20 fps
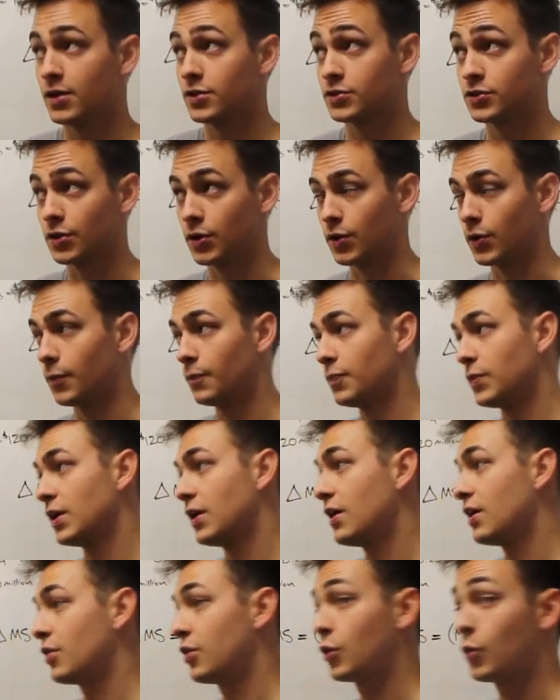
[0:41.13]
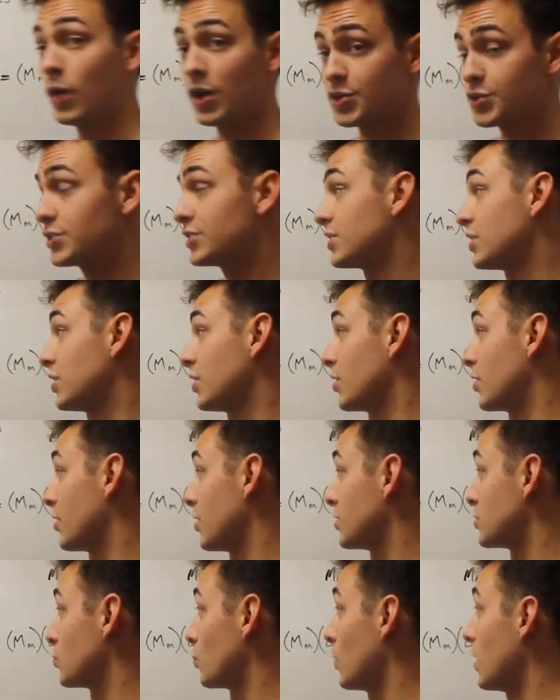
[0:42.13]
So the question here
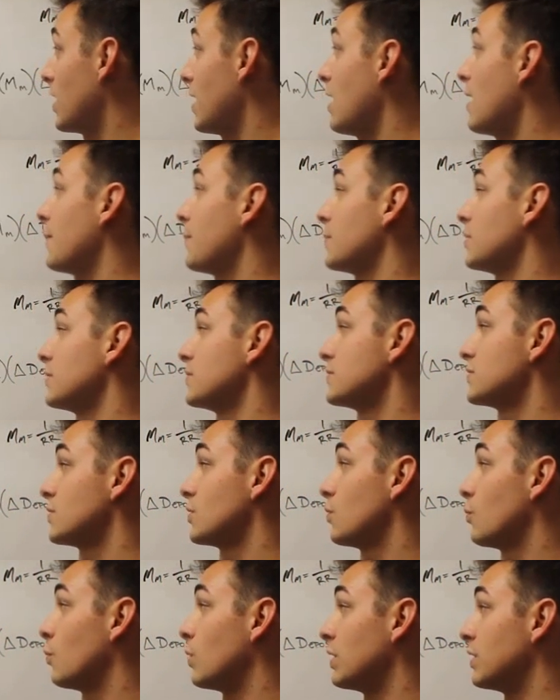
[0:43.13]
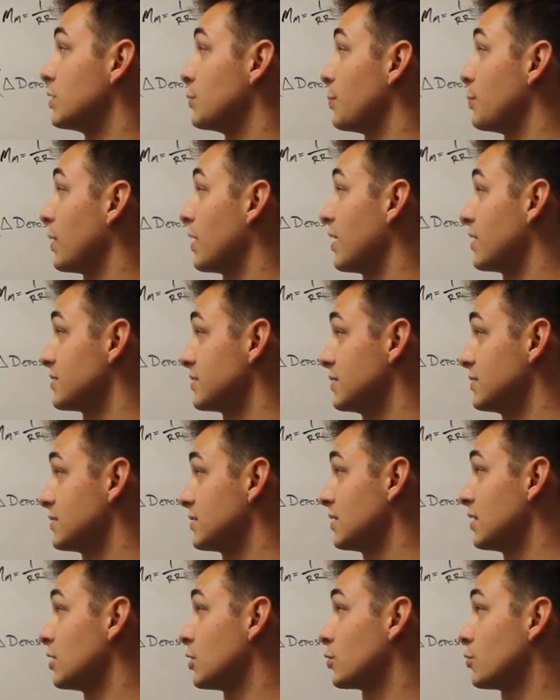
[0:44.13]
is, what happens when
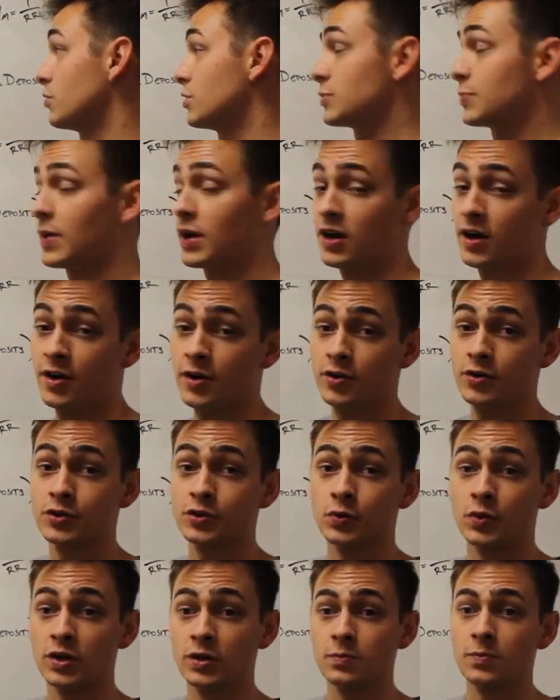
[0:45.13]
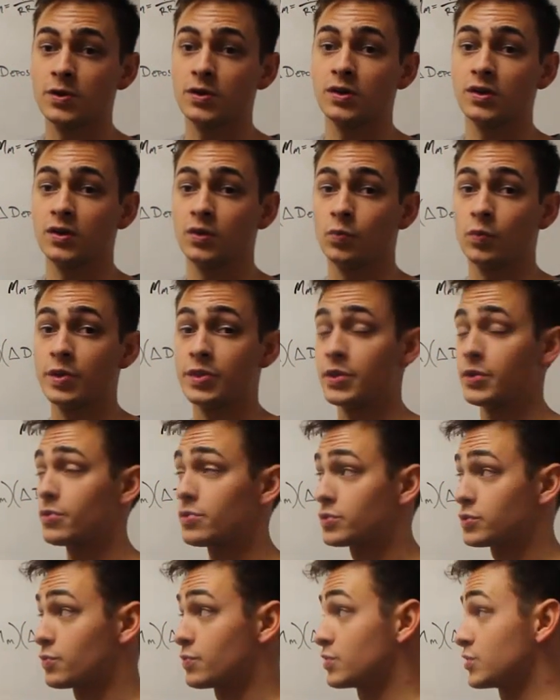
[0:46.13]
deposits increase by 120 million when there
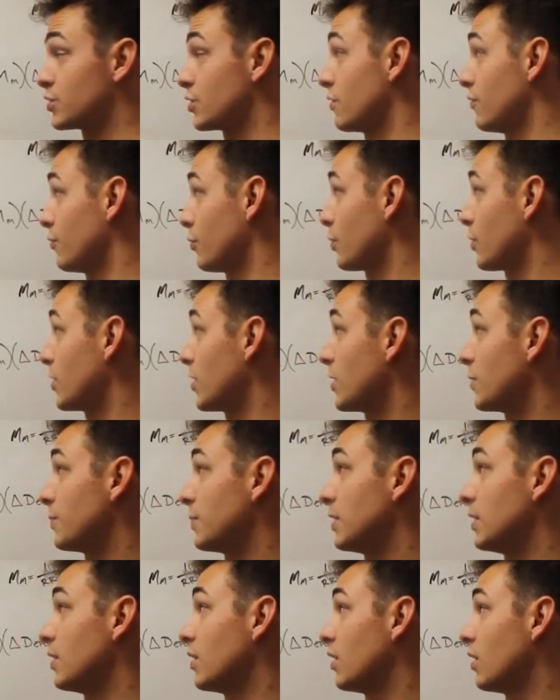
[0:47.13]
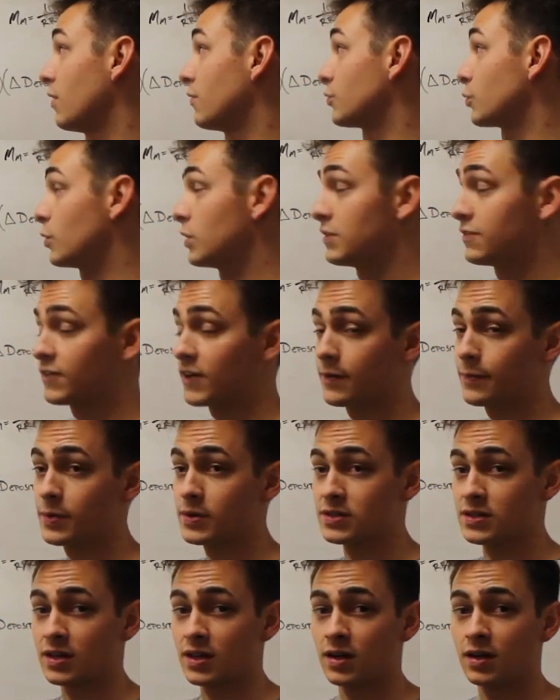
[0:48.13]
is a reserve requirement of
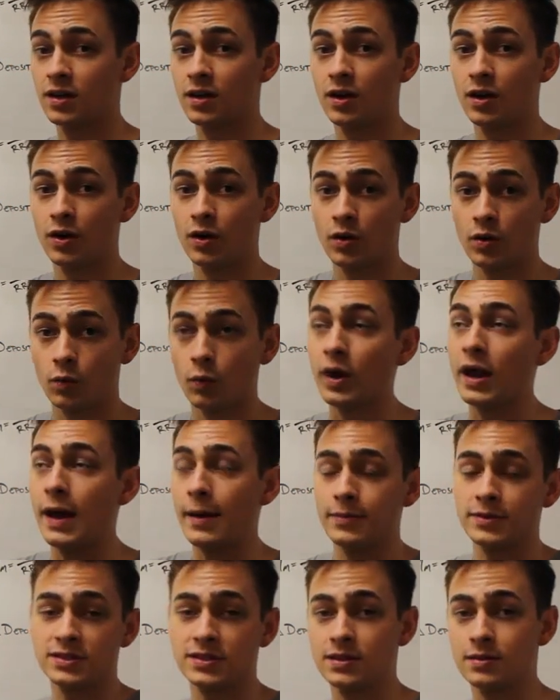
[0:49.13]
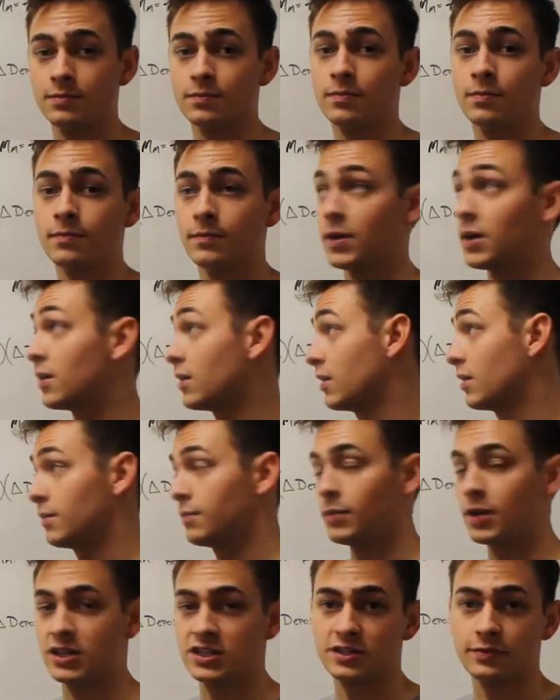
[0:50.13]
25%? What happens to the
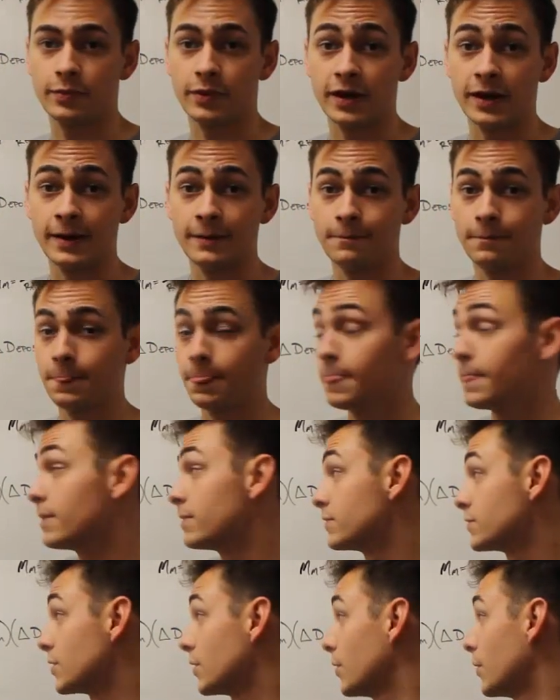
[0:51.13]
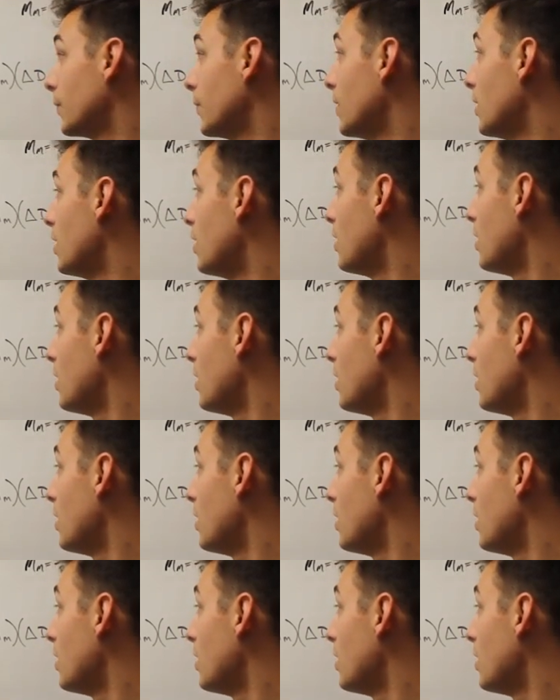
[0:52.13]
money supply? So